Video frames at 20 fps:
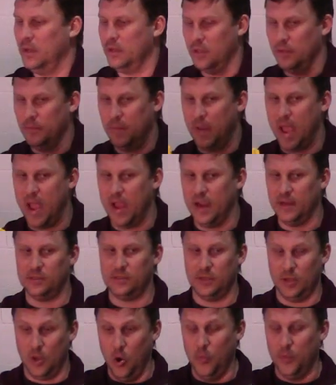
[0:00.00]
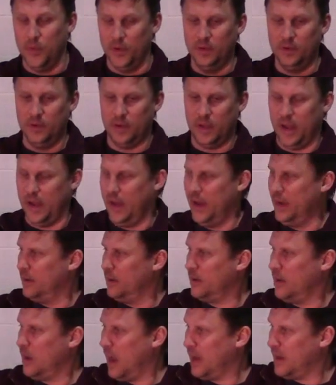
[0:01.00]
the bags open,
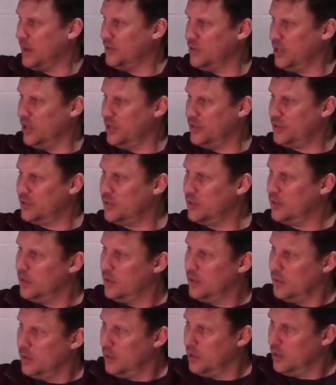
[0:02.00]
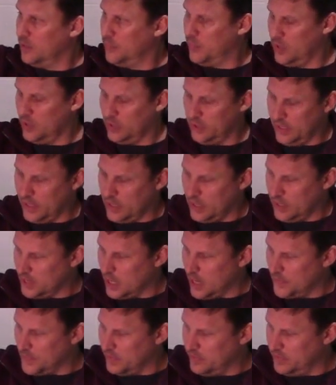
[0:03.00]
and I can just put a lid on
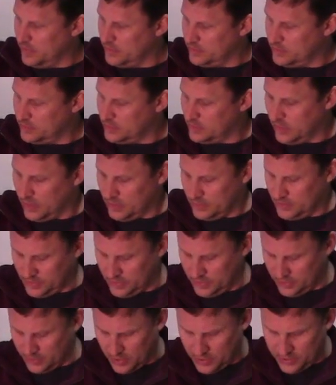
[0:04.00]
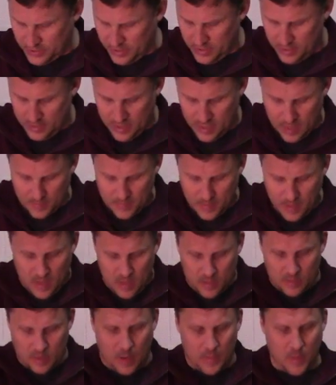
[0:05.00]
top of it to seal it up.
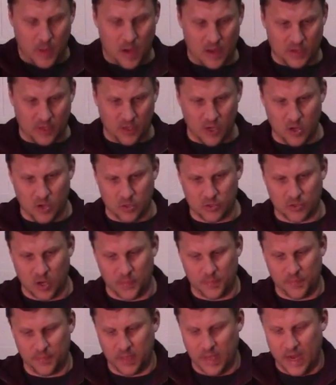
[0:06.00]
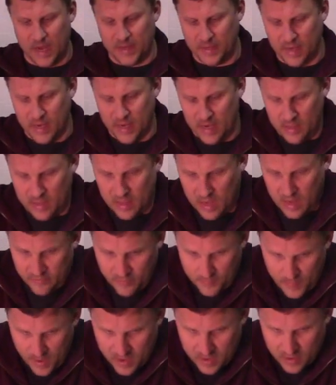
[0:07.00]
Now, I'm not actually going to start planting anything
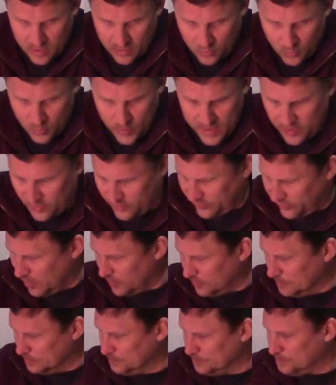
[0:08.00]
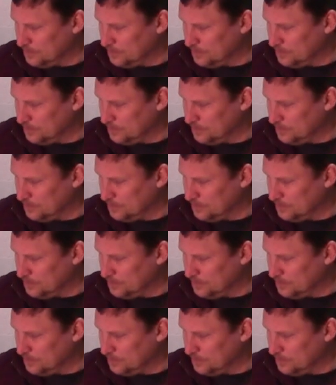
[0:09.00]
for about another week or so,